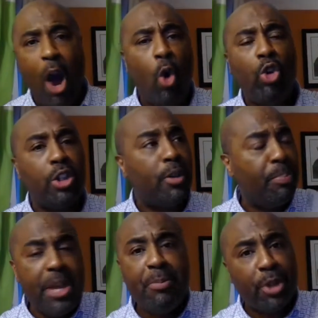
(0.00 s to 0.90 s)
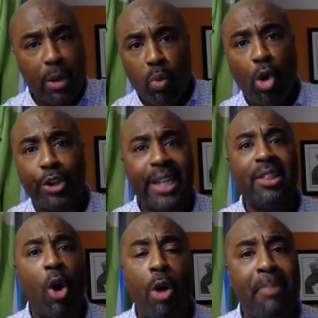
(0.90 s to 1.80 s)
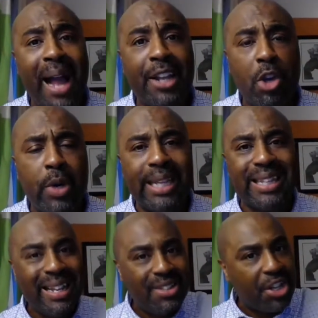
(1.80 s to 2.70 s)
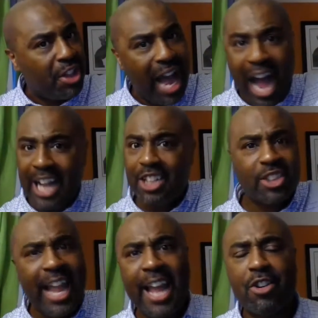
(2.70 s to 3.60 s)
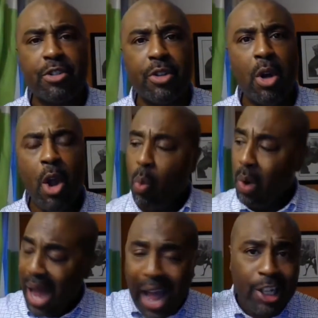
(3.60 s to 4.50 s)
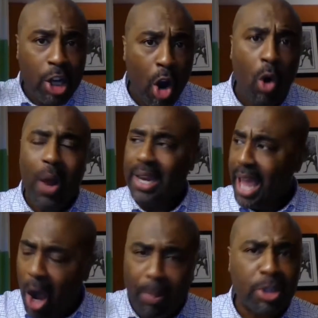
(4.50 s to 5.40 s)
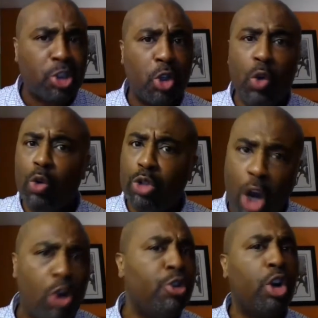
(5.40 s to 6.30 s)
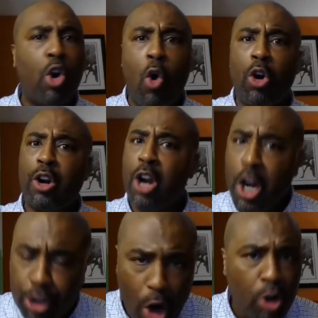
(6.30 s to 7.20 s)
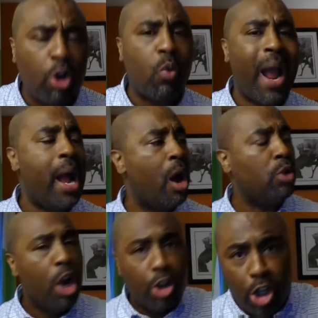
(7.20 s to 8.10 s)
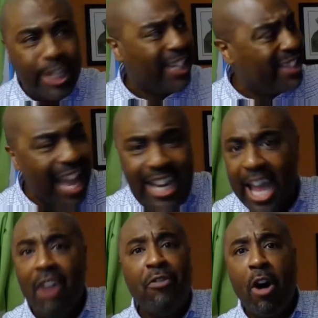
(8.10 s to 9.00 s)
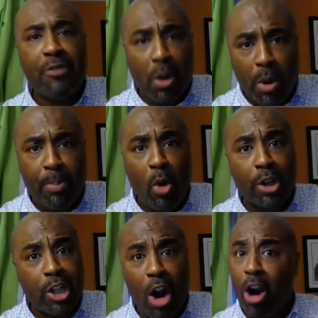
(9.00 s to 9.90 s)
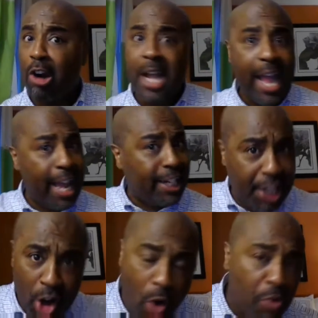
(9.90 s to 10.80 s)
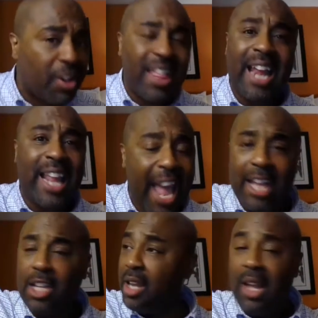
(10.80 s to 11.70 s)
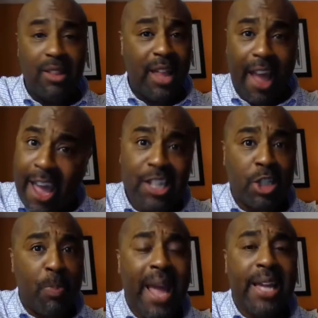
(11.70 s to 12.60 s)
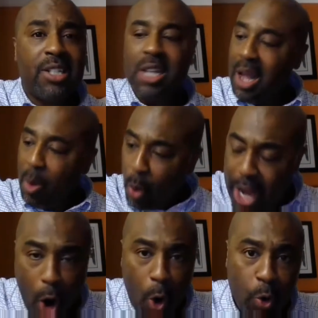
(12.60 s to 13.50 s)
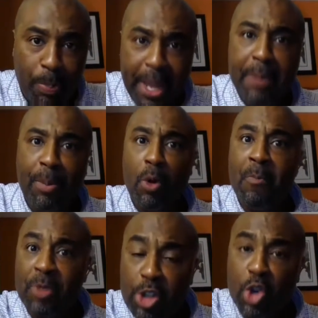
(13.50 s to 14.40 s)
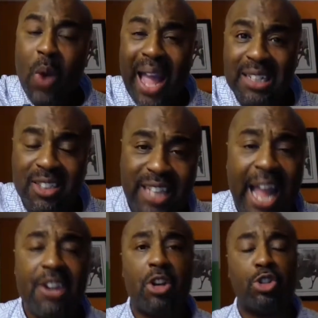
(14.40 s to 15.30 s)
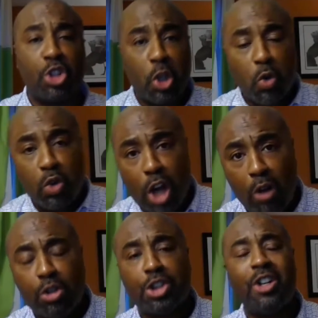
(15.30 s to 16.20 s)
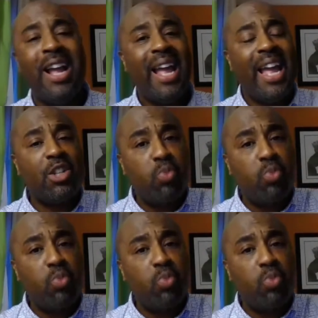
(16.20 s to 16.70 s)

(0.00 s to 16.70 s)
I hold the people that work on my unit to the highest standard. When I go and help a school turn the corner, turn around, get that F off your report card and get over to that the A space, we hold people to a standard. School culture